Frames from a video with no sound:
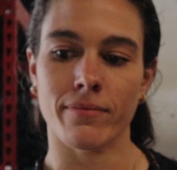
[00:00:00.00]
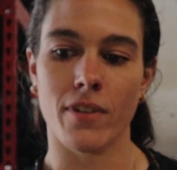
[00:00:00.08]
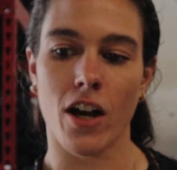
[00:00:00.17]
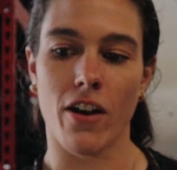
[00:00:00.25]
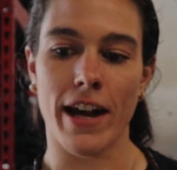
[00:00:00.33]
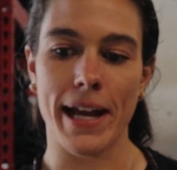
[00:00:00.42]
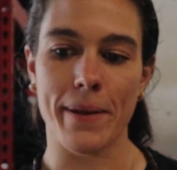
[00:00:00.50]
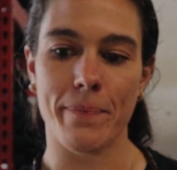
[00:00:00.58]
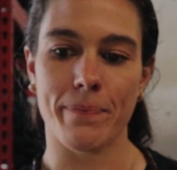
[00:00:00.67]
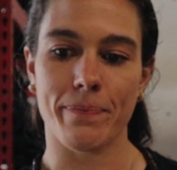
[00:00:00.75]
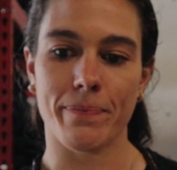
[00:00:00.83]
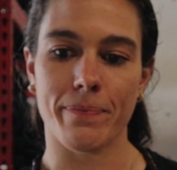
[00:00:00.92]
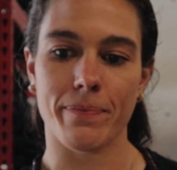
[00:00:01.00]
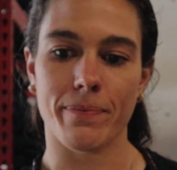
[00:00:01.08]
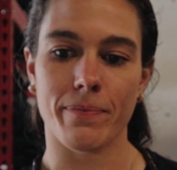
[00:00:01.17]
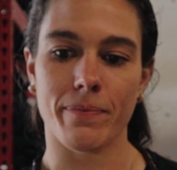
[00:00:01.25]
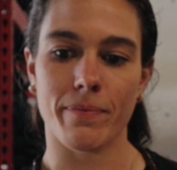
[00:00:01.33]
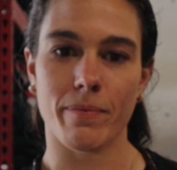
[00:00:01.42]
All right.
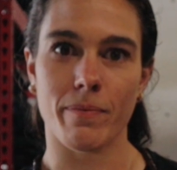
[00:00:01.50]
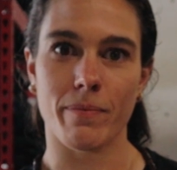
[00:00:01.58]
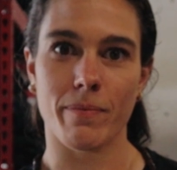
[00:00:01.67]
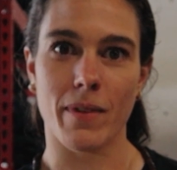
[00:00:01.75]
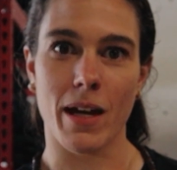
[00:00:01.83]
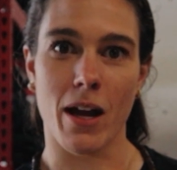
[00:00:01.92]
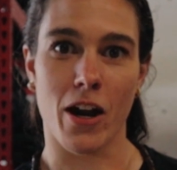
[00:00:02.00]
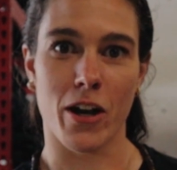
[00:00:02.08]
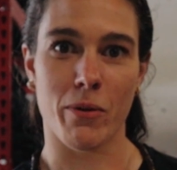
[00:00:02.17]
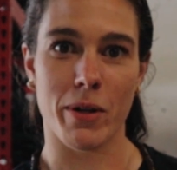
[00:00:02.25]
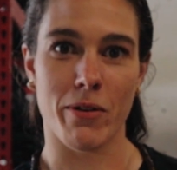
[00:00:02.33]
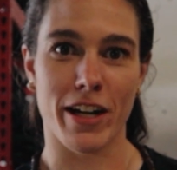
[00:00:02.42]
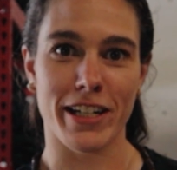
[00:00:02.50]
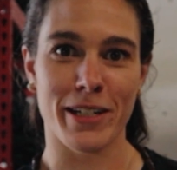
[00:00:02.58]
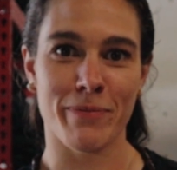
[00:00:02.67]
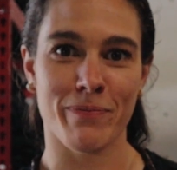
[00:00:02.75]
Are we ready?